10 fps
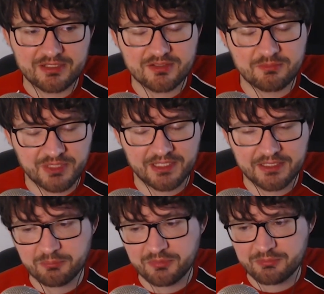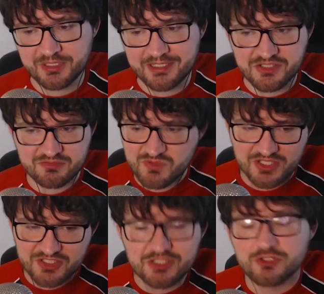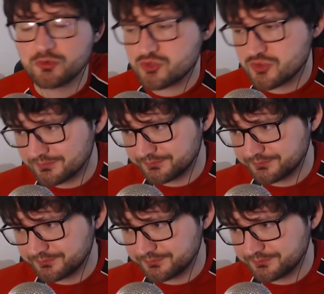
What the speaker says: in and picking up the brightest 16-year-olds.